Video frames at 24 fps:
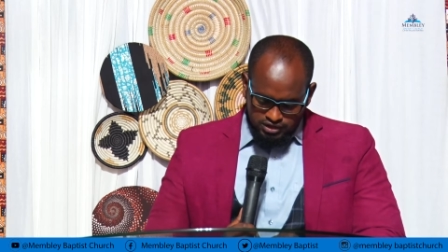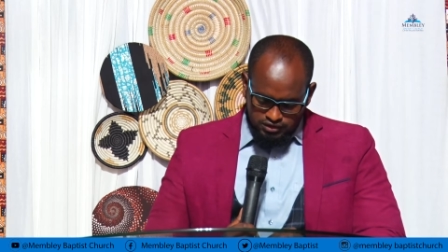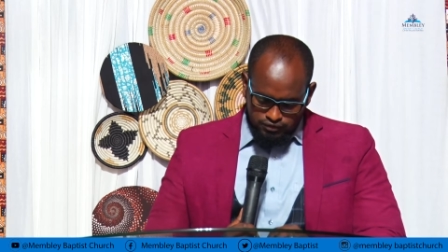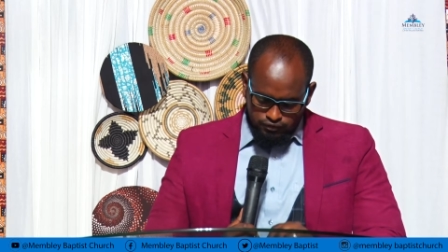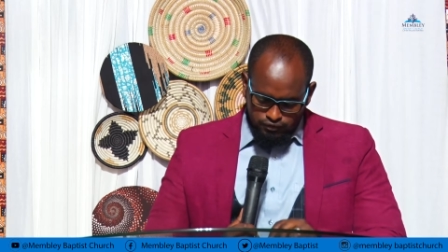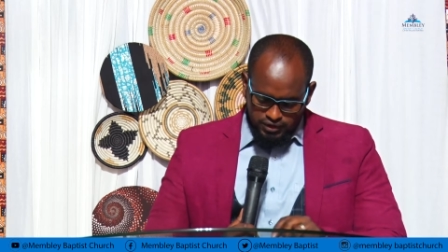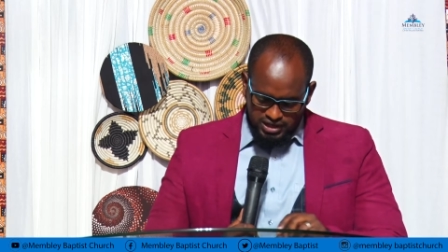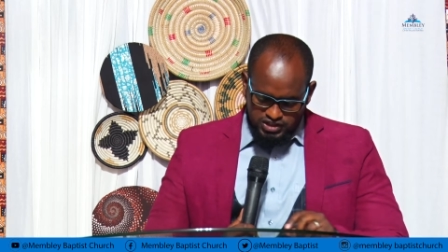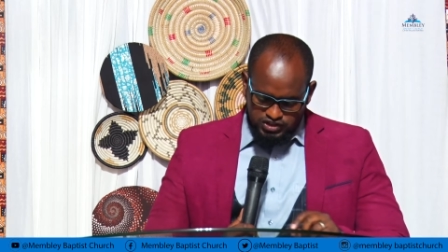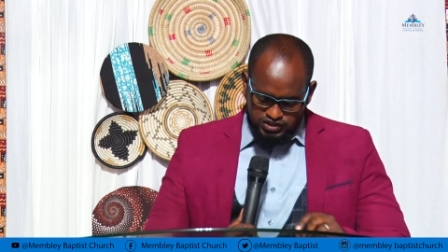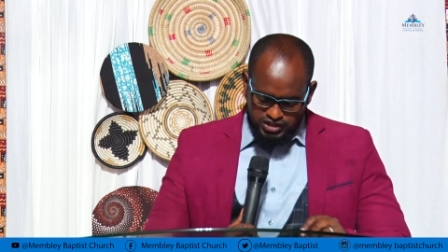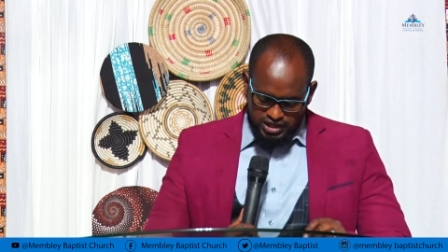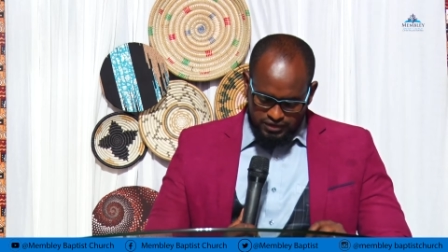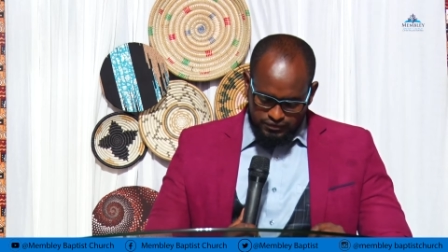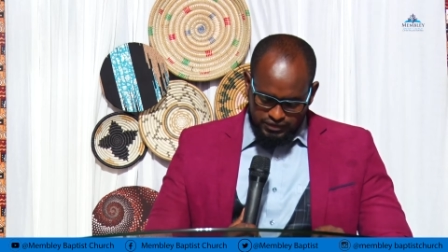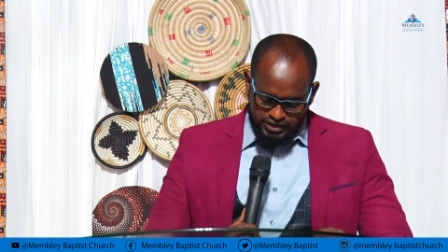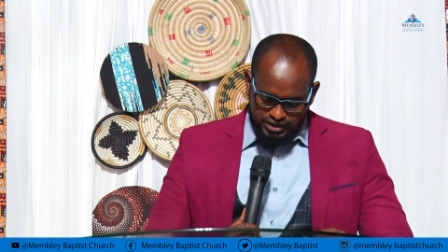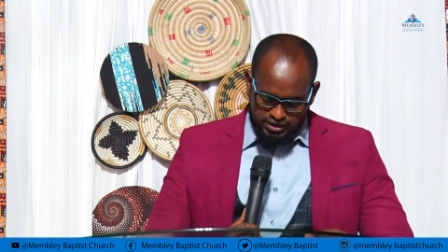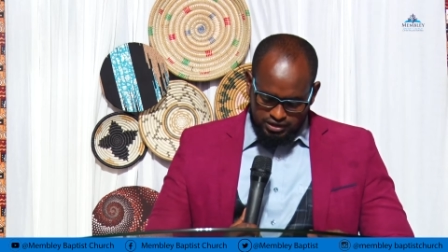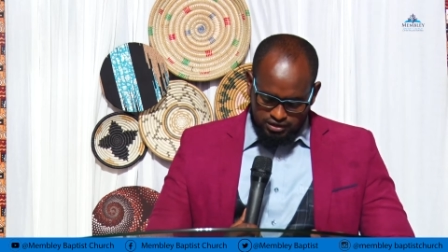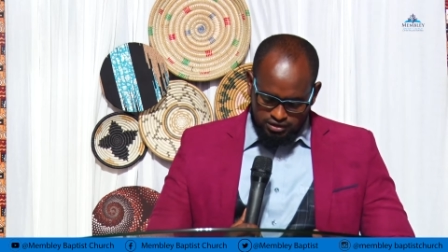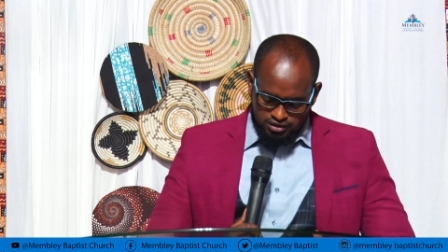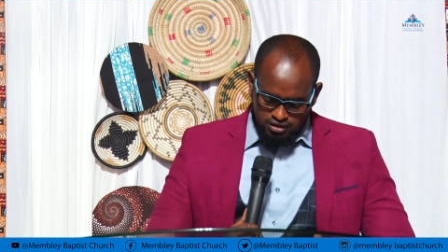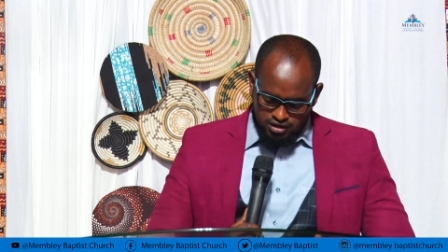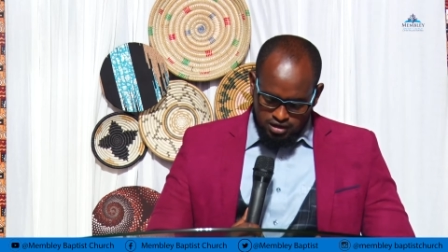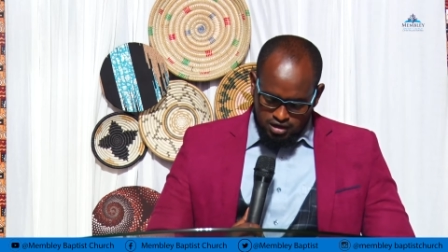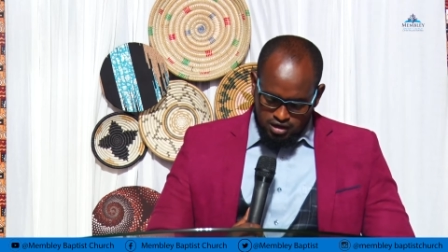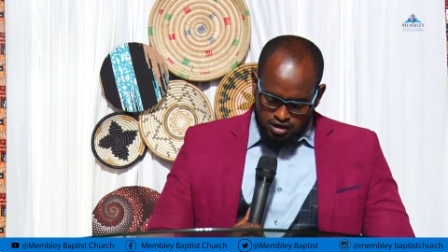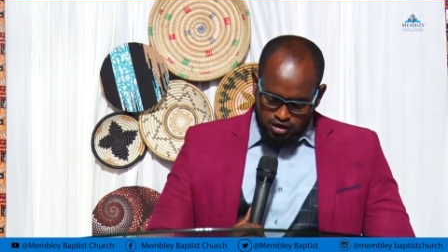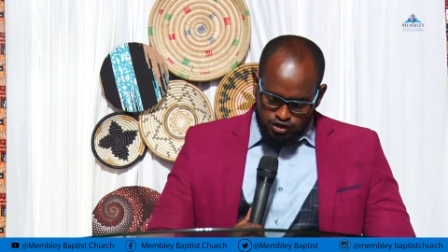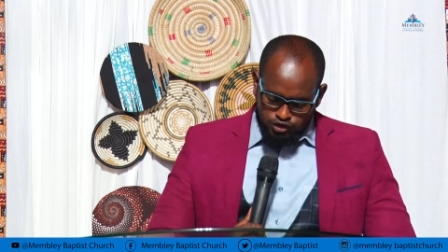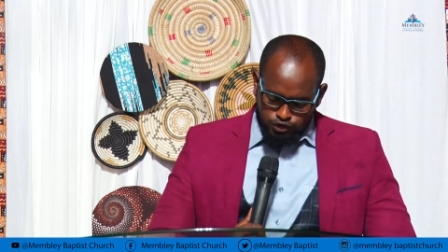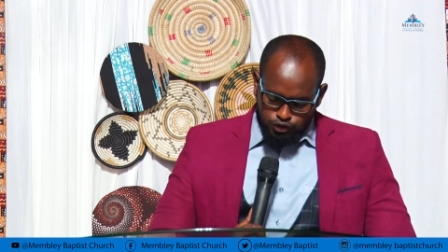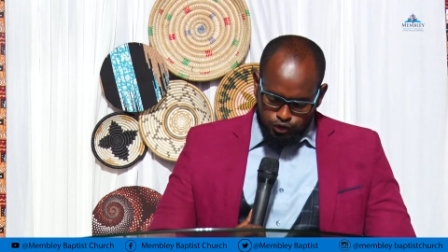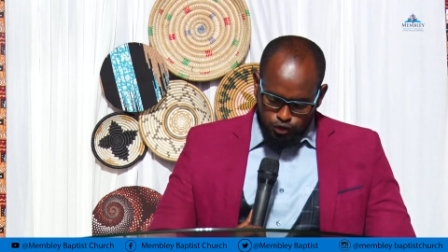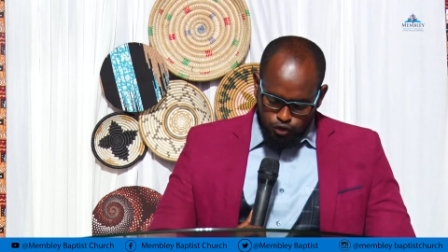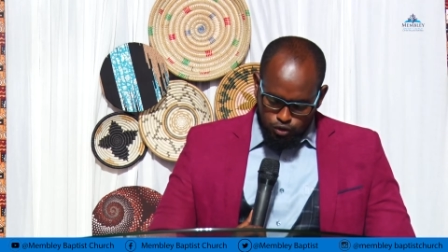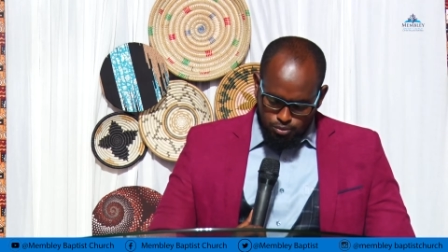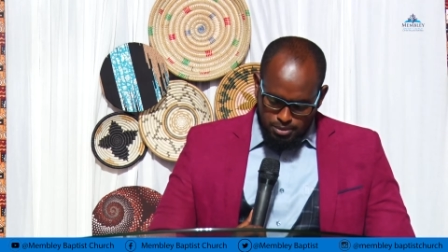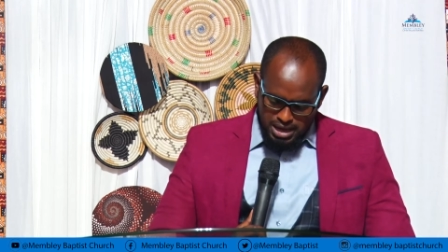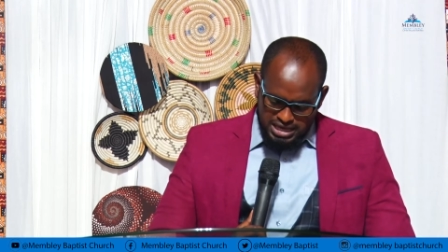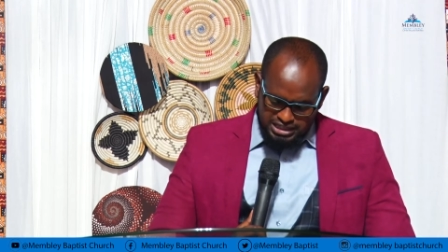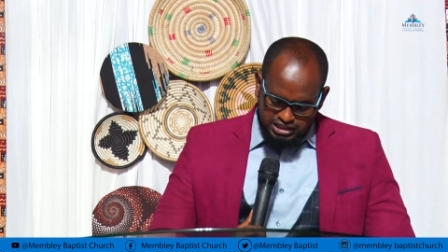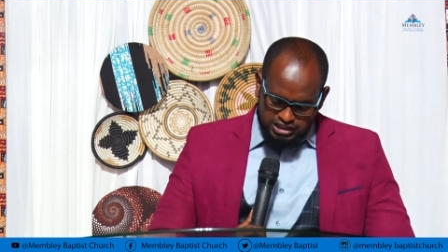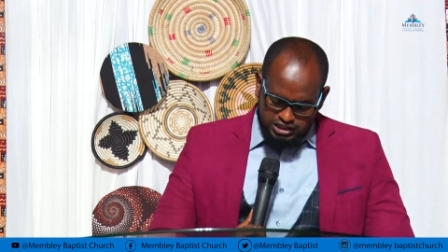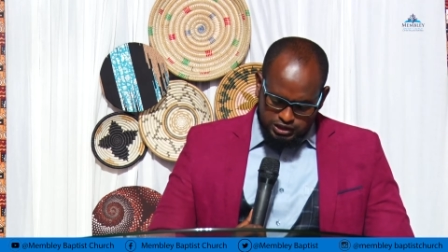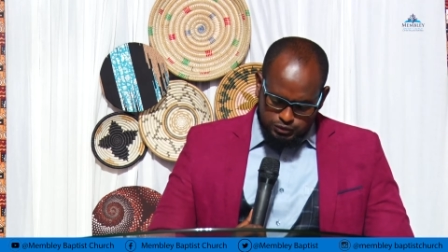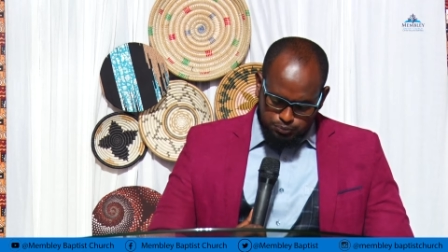Verse 7, you
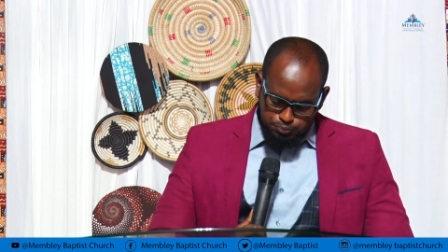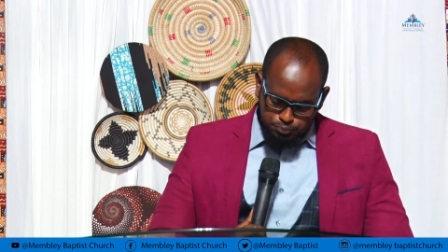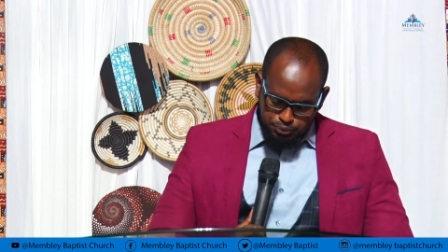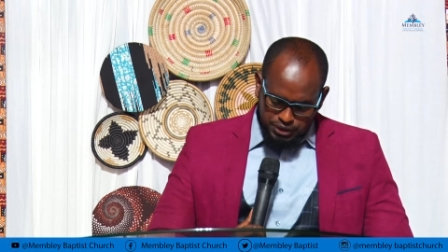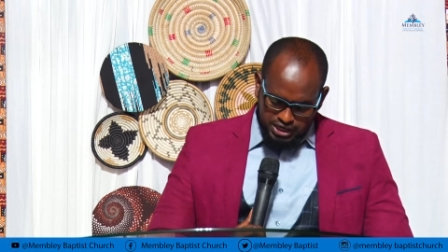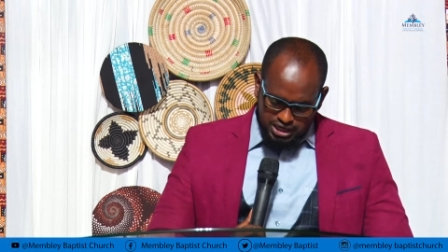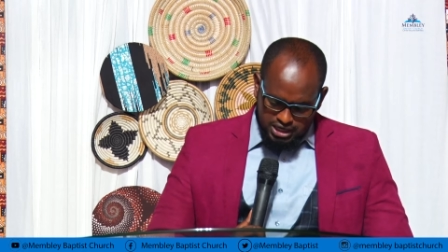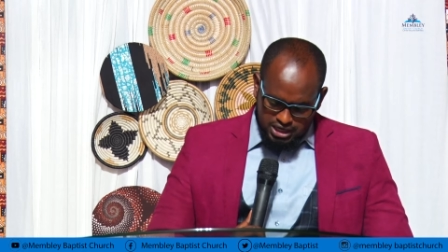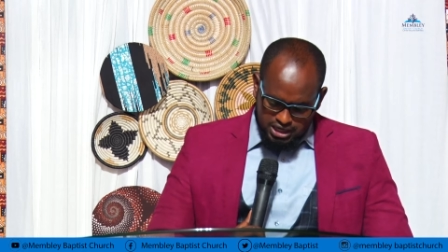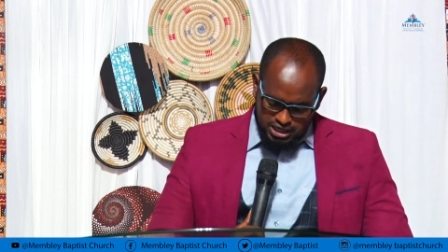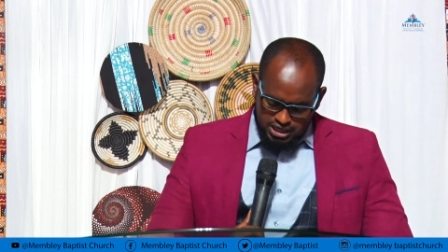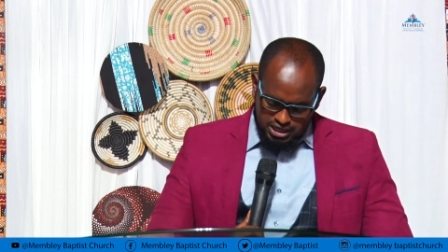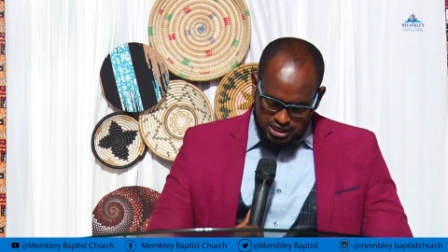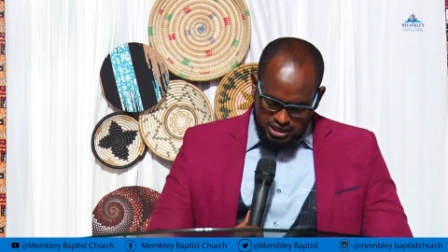must speak